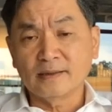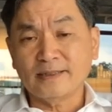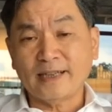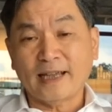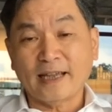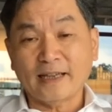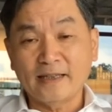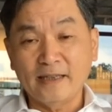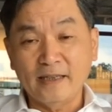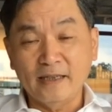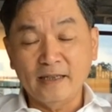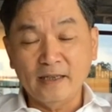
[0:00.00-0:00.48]

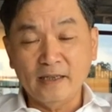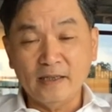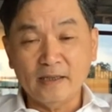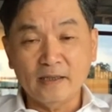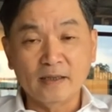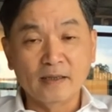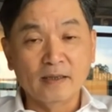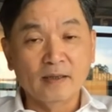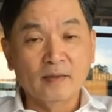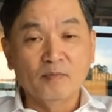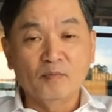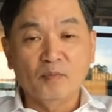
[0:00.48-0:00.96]

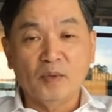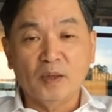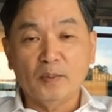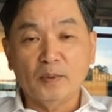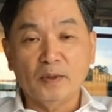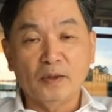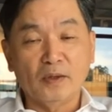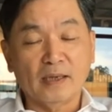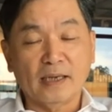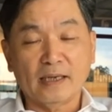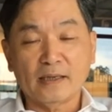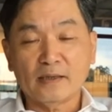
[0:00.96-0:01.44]
techies,
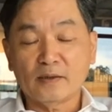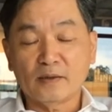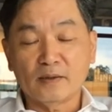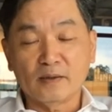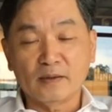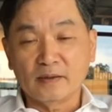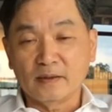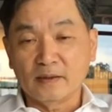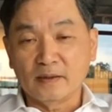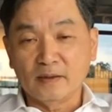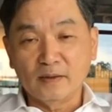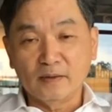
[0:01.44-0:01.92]
people who like
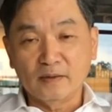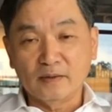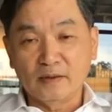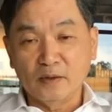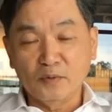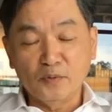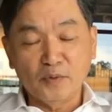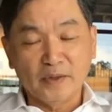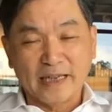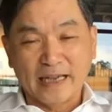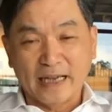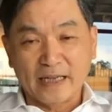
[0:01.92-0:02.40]

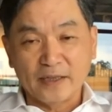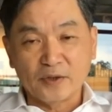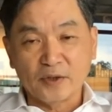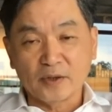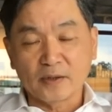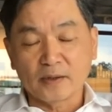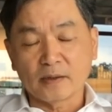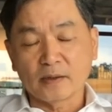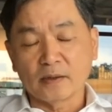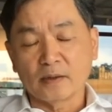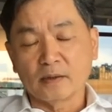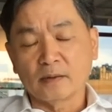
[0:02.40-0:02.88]
new
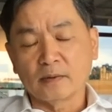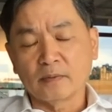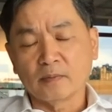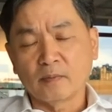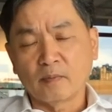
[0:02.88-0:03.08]
gadgets.